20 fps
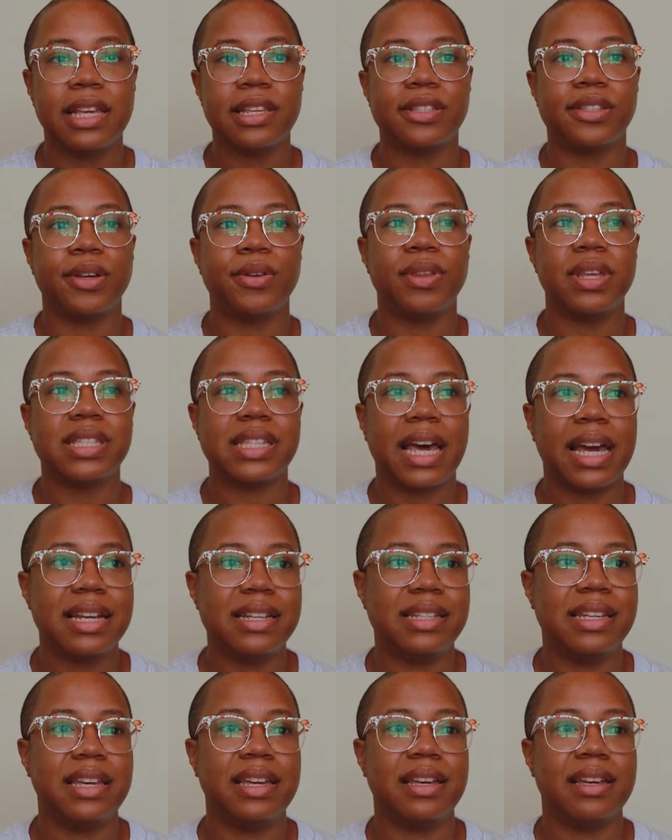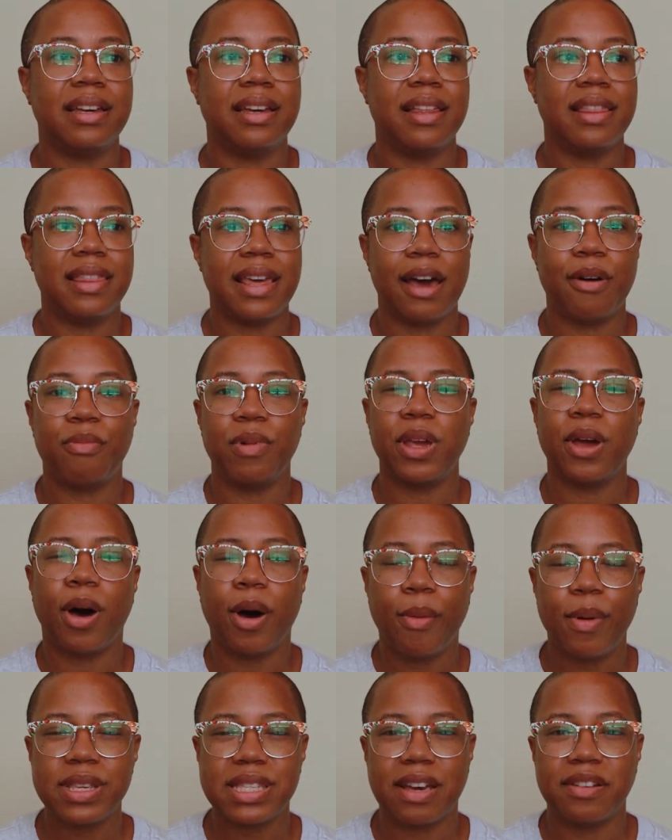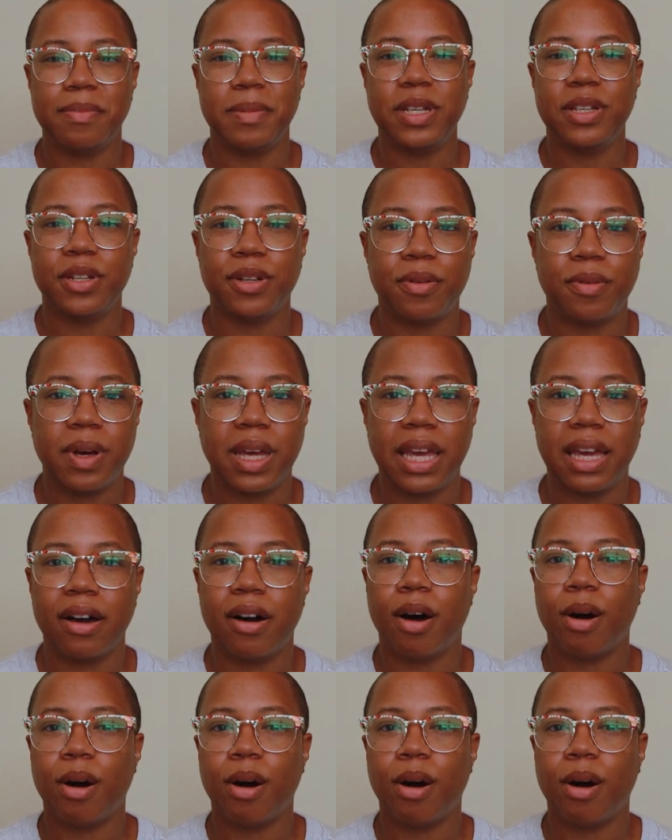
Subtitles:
So this idea that we always have to be doing,